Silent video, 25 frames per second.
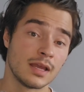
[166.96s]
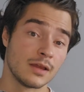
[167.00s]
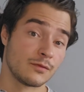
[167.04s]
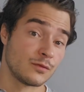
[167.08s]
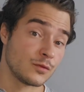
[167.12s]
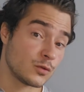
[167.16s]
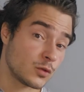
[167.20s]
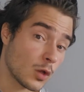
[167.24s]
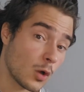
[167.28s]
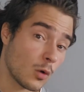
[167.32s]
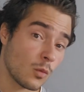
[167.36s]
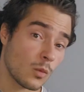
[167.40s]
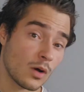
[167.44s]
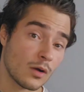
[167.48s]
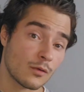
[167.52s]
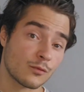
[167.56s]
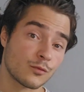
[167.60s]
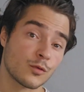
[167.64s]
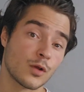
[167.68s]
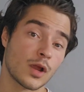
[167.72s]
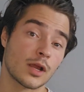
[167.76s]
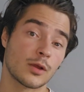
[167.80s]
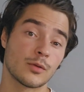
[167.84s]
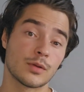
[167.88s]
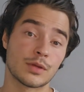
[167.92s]
If you don't want
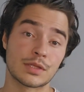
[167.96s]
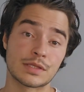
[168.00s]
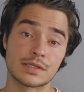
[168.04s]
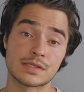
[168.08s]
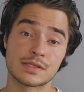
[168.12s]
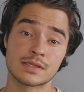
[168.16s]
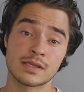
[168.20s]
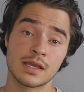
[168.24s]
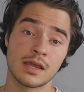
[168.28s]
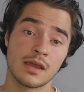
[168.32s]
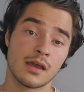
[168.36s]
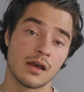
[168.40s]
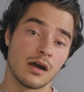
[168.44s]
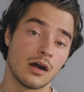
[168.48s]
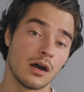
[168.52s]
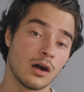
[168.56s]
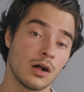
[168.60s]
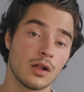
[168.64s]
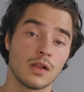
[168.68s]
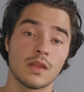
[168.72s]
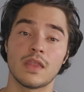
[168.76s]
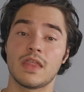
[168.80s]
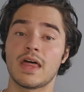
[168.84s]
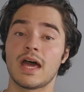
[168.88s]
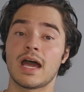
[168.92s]
fragrance,
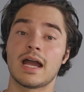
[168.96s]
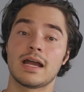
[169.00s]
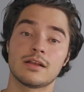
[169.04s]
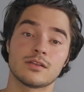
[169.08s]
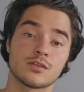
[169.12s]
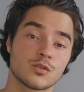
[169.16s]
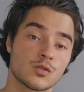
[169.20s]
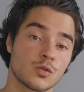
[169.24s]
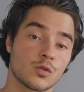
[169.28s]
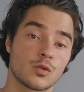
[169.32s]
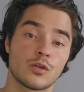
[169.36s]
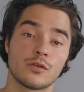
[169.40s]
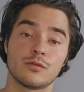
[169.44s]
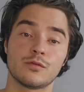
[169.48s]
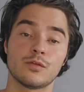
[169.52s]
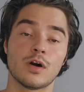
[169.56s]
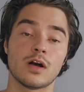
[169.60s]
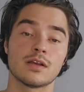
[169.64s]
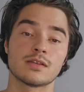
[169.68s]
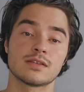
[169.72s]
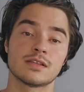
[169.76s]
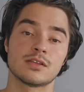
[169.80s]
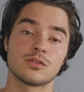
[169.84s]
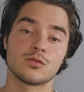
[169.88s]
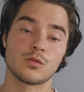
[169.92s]
all that sort of
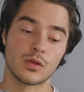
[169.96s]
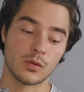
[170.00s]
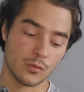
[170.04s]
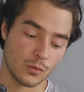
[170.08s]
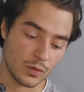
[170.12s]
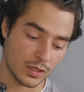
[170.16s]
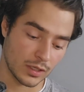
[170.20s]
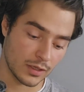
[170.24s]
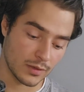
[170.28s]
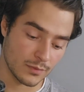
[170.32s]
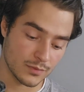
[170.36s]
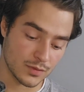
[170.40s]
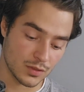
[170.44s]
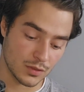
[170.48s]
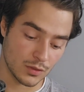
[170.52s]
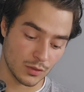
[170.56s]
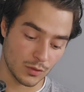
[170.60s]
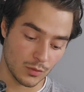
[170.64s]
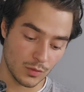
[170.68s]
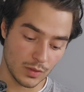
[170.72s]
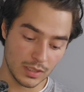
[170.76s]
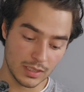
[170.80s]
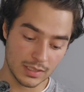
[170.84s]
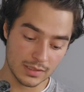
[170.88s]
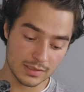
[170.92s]
falls into it when it comes to
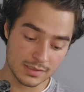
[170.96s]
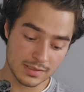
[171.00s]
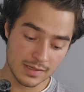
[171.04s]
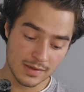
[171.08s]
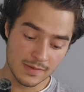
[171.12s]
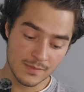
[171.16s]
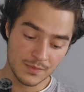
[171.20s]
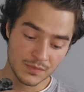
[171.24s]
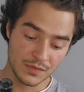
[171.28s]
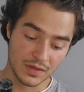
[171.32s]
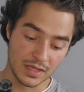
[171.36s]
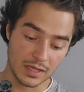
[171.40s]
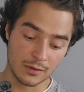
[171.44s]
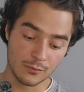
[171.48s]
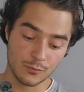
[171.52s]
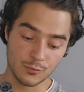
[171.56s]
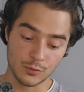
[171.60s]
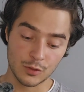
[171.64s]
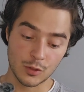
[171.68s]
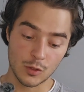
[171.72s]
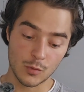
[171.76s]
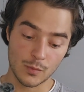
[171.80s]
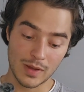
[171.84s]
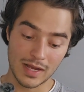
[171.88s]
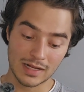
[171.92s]
ingredients. If we
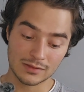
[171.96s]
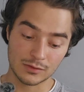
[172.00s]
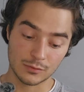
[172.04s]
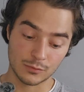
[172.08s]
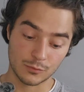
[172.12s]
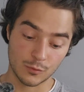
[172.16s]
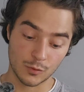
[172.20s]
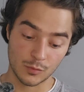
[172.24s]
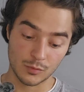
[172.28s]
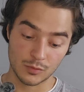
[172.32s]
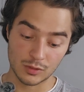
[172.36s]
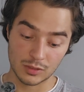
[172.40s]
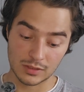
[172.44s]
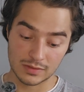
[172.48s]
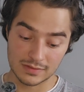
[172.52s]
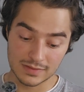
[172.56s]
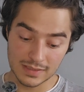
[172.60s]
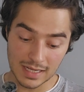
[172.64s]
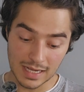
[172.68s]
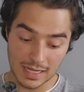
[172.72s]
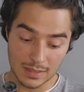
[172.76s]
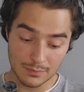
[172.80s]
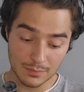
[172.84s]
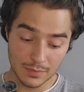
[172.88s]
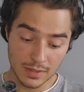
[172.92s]
go back to formula
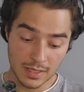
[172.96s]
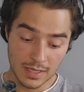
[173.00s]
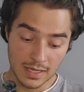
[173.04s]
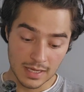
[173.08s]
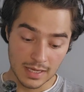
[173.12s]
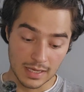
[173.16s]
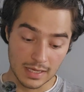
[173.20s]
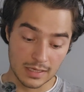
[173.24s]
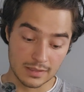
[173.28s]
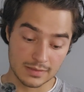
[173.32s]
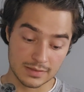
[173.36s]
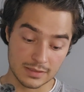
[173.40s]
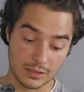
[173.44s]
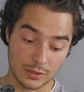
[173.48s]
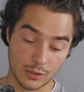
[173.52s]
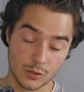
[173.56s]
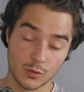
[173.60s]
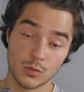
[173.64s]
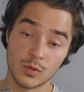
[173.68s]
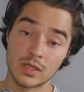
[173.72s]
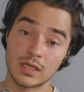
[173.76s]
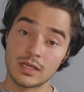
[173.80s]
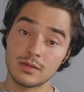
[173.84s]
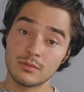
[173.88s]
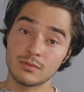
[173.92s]
type, is it a
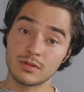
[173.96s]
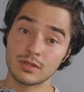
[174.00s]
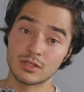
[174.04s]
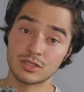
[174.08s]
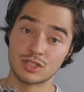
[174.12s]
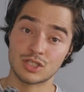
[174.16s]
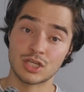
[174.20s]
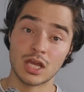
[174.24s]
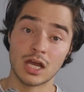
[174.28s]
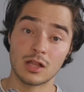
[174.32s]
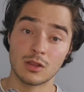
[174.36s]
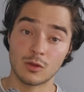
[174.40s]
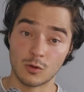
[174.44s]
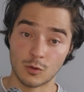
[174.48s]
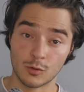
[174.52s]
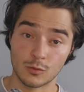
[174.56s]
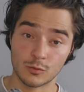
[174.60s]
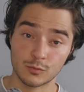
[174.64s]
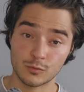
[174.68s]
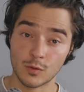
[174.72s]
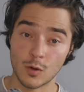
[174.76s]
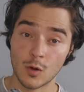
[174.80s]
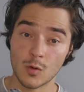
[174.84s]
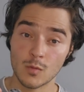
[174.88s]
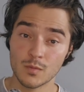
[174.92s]
cream, gel, or
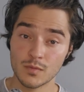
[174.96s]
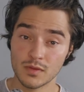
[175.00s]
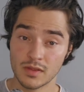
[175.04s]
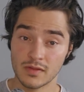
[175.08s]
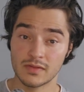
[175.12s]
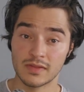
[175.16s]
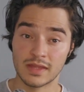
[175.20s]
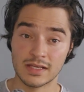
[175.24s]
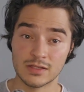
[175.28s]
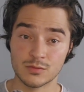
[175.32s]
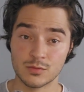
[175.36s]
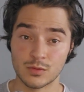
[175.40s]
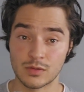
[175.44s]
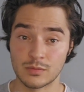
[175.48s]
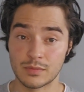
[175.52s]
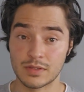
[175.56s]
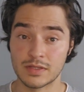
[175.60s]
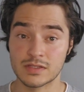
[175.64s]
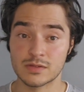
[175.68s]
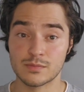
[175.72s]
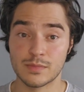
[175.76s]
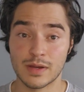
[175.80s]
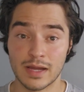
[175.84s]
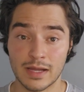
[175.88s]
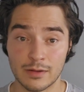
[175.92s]
foam? That's what he
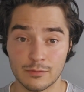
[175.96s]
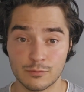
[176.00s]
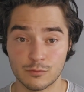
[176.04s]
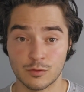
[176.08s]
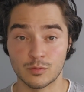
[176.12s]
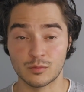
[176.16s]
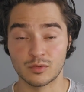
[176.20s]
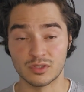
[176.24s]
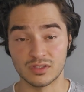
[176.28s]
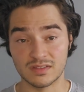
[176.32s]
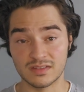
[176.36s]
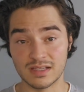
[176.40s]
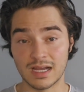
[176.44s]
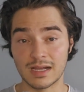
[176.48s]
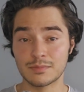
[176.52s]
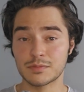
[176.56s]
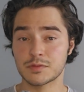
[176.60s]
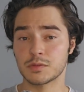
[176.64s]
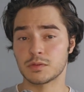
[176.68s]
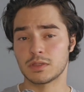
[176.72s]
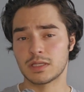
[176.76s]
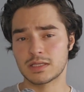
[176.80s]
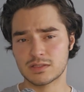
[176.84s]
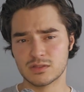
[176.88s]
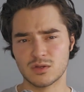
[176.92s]
means by formula type.
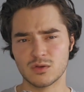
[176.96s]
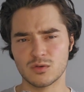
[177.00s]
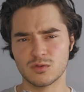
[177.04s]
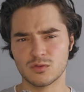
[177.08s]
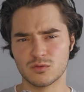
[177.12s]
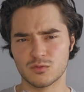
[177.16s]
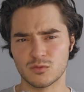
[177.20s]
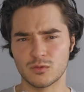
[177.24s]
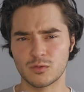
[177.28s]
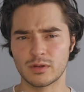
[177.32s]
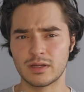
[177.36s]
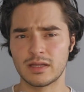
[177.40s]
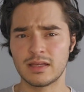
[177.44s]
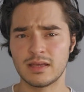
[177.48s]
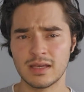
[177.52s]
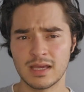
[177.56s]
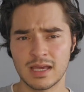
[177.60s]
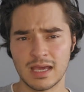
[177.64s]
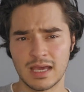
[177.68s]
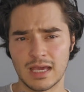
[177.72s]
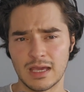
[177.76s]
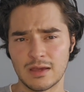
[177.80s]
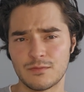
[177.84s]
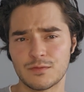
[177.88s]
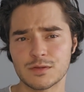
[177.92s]
So let's go through it.
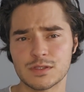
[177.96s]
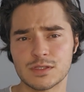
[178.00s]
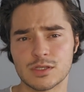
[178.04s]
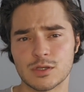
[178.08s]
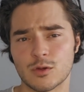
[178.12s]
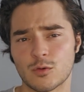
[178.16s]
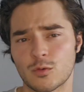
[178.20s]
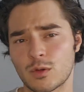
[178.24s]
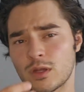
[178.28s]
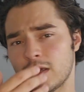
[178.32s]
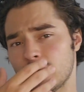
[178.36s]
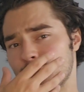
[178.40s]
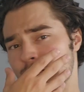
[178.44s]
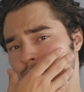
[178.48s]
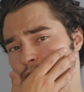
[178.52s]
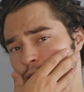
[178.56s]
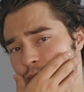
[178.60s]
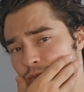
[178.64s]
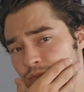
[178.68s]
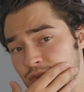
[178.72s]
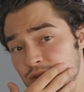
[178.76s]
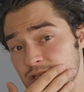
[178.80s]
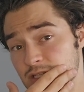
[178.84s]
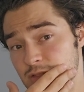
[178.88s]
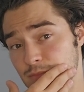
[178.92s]
If it's a cream,
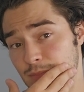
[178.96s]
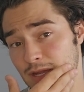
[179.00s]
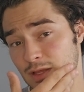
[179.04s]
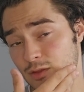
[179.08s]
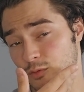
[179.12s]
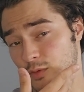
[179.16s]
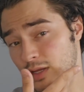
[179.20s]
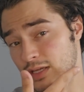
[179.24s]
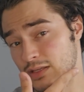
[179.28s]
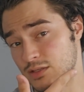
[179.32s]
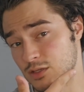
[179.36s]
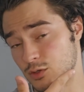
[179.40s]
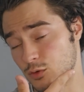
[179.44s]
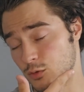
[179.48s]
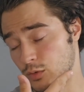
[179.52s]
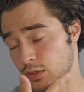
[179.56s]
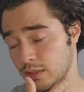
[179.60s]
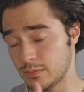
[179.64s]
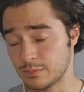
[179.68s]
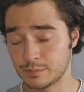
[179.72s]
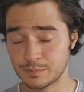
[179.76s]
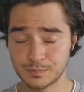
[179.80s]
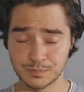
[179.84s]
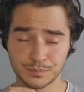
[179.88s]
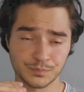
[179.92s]
this, by the way, is a
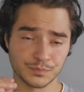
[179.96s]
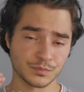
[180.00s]
cream.